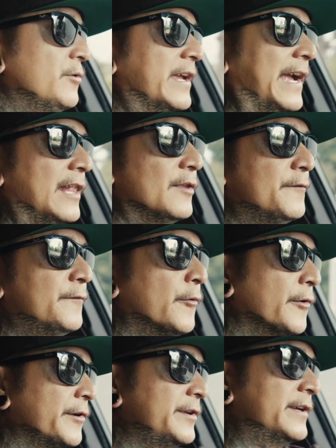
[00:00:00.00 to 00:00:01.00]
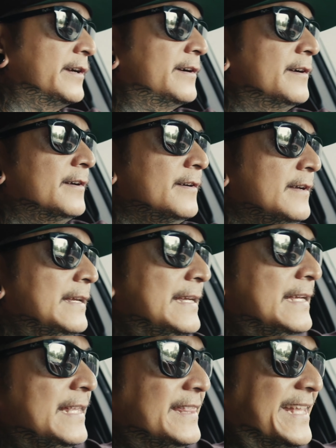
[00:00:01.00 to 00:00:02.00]
California,
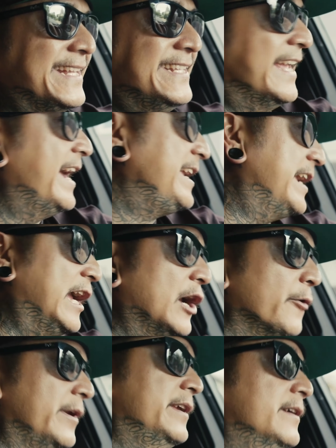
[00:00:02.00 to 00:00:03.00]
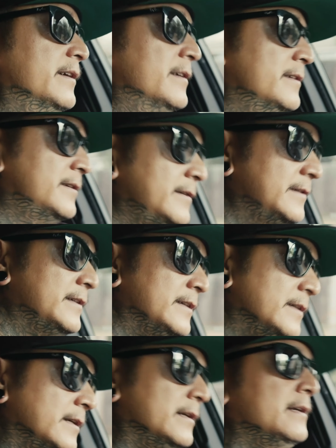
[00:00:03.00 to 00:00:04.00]
the Yay area.
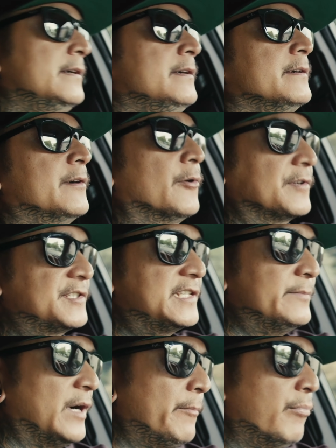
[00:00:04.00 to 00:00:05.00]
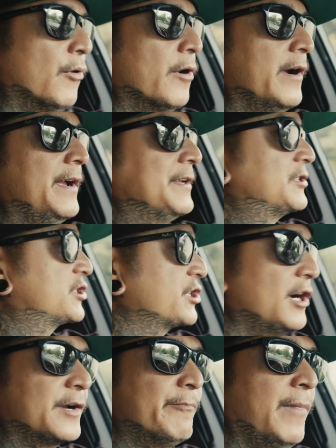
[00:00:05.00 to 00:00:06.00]
Going to see my boy
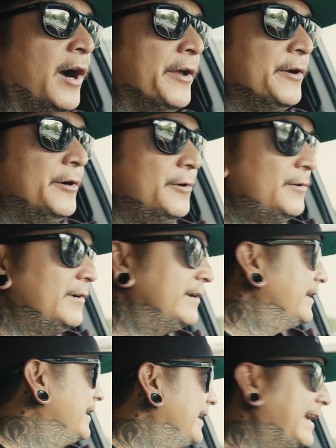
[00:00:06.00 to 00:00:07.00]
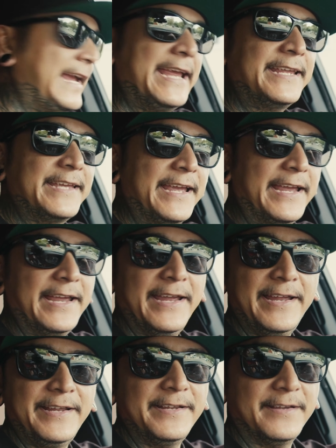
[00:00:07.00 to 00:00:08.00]
Chuck Motto,
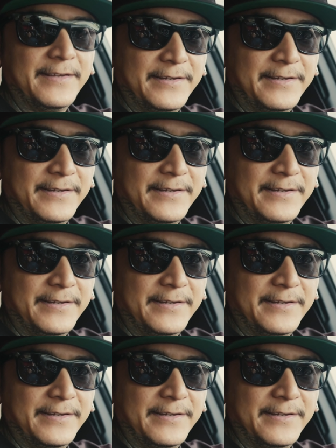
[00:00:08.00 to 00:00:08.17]
aka